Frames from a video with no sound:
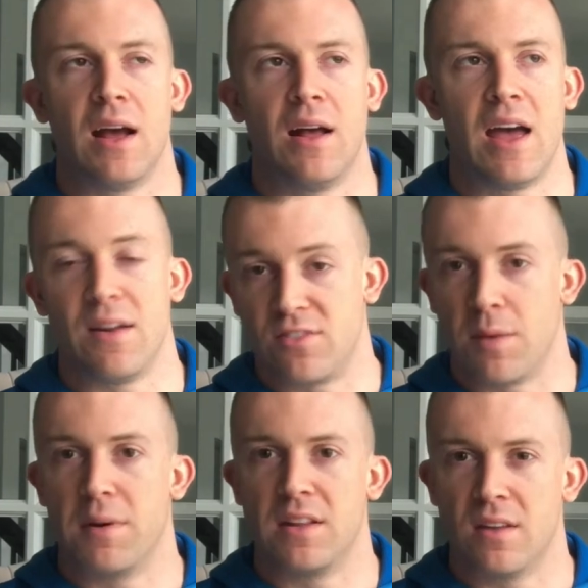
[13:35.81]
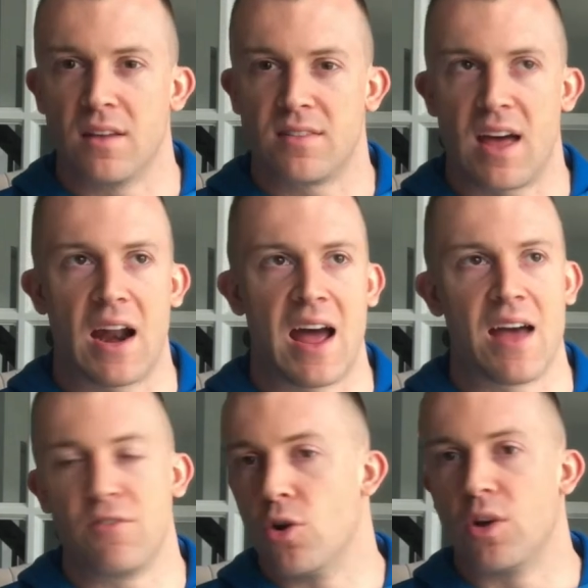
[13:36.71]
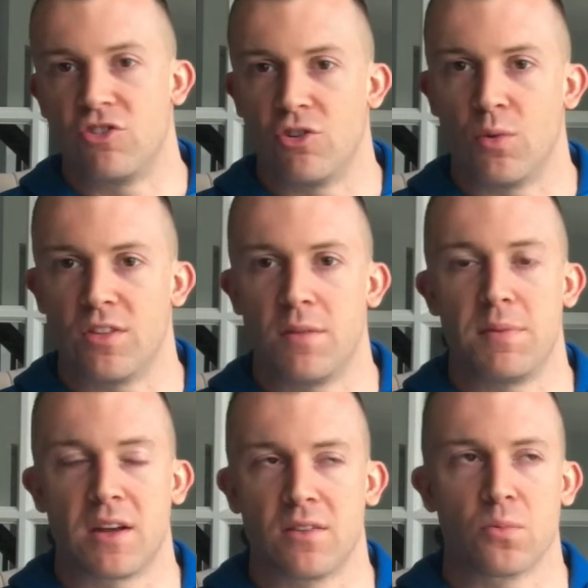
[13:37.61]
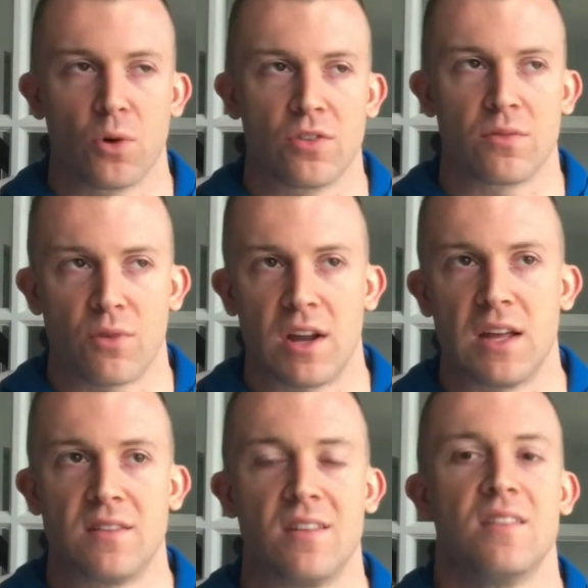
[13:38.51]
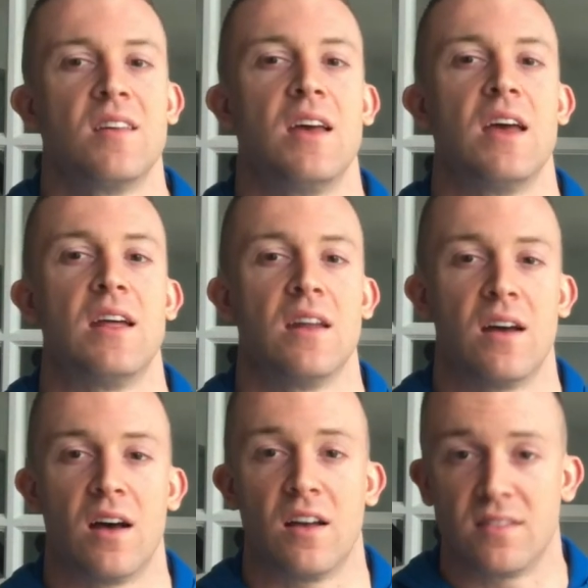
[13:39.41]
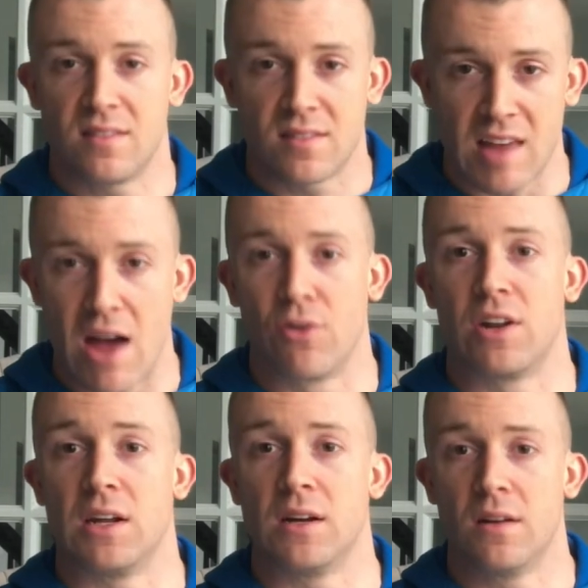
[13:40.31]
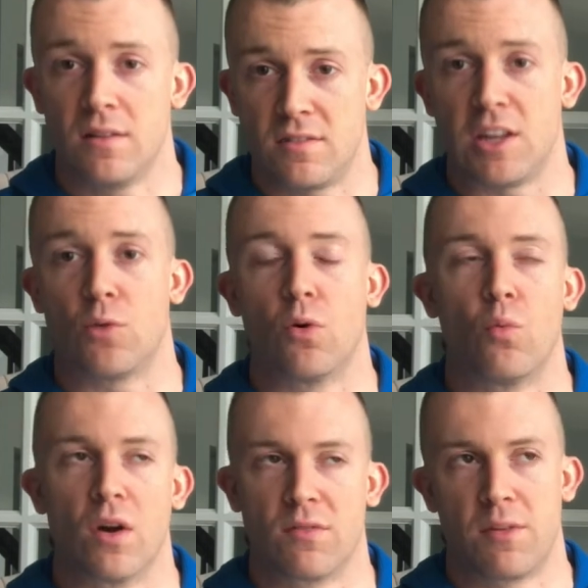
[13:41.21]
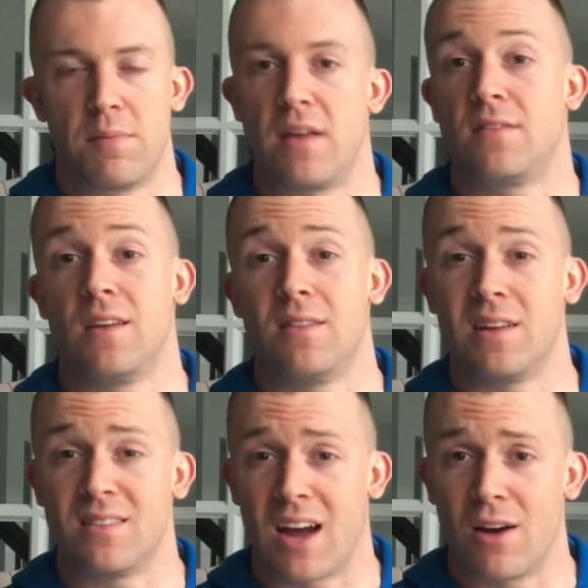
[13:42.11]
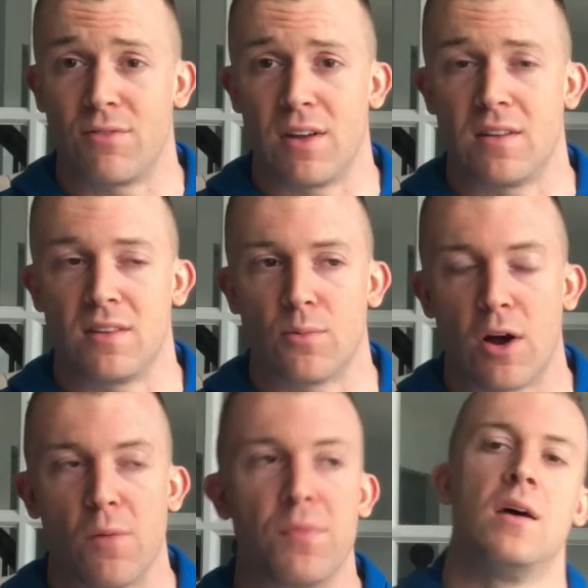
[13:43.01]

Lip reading: And if somebody does that, I have no issue with it, because Words of Radiance is an astounding sequel, one of the best in the entire fantasy realm.